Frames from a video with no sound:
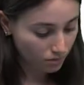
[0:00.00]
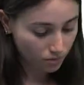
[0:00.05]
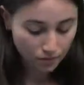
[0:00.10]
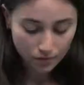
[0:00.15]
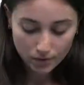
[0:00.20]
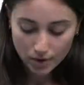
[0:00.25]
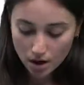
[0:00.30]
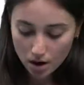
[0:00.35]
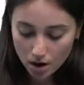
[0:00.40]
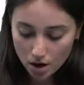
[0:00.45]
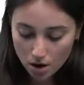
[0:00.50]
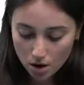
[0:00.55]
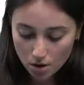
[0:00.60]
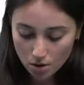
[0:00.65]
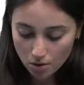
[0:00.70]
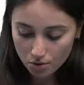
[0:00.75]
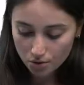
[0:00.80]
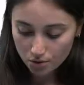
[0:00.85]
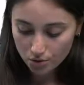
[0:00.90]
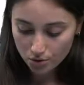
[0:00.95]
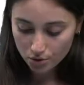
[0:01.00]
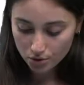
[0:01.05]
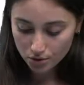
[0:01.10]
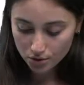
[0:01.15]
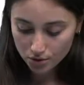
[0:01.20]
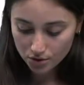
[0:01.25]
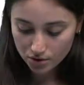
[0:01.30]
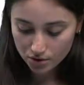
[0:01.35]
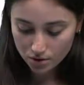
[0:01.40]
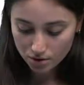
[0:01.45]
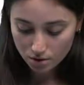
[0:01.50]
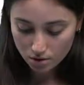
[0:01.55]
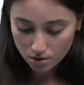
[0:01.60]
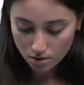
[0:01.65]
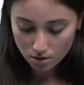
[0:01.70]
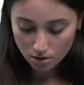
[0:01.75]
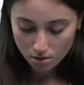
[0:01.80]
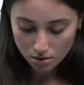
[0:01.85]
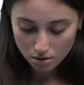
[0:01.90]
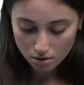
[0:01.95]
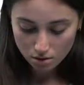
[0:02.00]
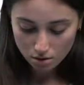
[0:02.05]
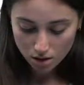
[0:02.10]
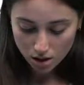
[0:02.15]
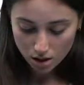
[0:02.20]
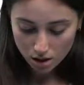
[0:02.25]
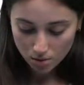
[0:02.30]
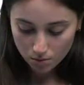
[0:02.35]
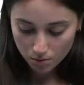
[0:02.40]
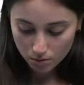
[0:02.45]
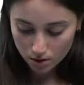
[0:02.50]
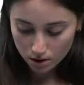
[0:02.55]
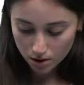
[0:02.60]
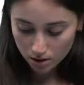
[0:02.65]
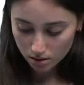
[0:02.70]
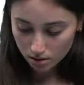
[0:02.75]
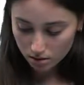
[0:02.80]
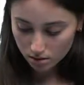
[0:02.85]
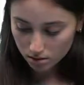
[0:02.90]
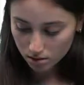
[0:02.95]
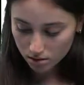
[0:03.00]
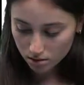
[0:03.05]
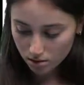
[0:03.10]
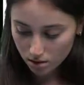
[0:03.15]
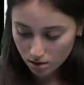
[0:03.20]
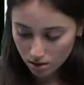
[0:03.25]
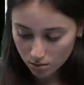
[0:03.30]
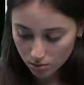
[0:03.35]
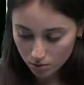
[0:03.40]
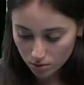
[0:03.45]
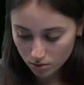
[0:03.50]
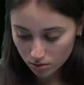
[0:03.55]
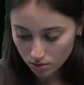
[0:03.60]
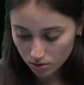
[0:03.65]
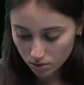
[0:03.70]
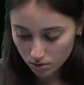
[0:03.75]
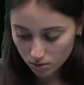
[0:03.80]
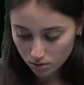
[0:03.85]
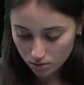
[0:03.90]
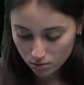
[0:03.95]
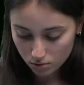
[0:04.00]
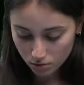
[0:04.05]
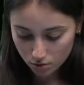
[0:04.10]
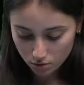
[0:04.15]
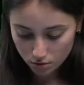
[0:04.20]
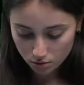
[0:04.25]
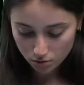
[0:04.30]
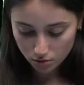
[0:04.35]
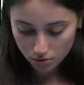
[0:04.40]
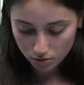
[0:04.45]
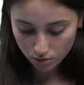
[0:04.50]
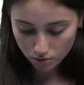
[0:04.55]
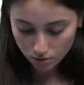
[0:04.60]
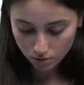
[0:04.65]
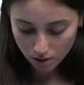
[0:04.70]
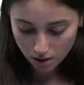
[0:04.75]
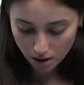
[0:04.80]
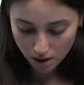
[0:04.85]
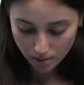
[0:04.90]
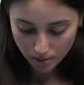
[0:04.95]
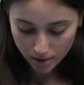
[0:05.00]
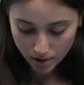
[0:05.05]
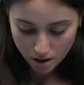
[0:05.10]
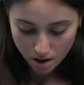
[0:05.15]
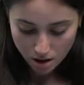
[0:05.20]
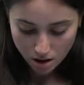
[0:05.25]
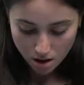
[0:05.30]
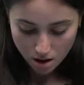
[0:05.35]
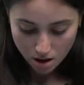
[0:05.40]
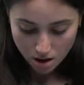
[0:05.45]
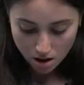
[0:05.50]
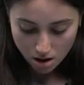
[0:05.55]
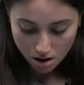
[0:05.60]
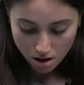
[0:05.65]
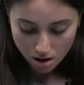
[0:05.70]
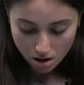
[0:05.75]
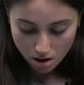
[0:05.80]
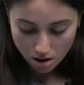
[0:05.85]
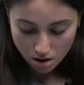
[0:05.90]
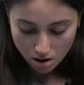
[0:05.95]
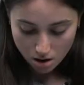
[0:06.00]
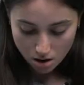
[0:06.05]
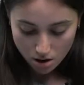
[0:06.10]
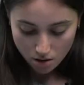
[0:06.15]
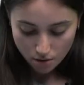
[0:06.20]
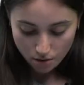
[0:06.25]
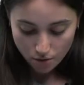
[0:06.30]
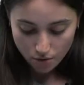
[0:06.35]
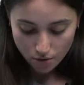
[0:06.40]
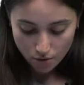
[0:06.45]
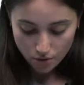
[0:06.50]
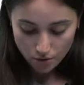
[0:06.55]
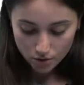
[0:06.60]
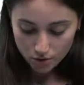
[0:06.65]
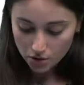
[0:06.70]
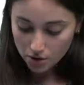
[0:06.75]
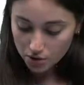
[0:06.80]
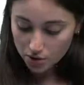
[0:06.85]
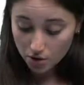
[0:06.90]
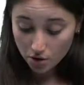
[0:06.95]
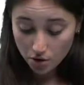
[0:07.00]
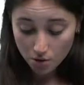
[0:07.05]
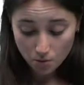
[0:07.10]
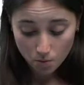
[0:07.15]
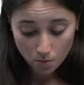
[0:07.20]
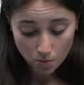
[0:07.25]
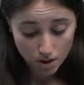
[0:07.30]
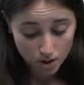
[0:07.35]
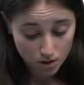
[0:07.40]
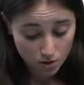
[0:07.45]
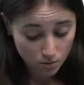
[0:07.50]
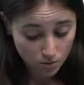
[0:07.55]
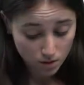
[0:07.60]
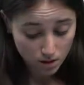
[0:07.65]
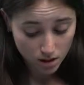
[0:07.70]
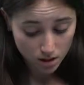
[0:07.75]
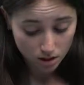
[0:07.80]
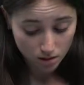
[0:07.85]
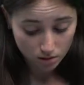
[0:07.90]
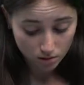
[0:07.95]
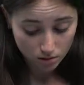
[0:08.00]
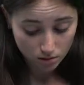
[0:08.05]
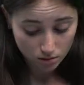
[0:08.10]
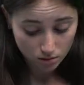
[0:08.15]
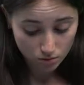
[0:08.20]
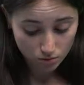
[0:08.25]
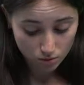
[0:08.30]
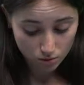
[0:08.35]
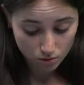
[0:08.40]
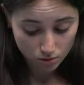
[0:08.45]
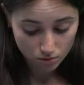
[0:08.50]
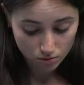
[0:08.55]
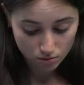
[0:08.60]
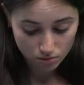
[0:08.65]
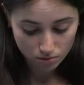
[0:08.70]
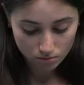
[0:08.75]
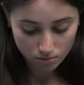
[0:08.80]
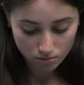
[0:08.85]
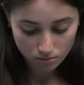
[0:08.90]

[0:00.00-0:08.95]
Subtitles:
now first I would like to start. I'm just going to switch to a new tab. First, why do we need conclusion?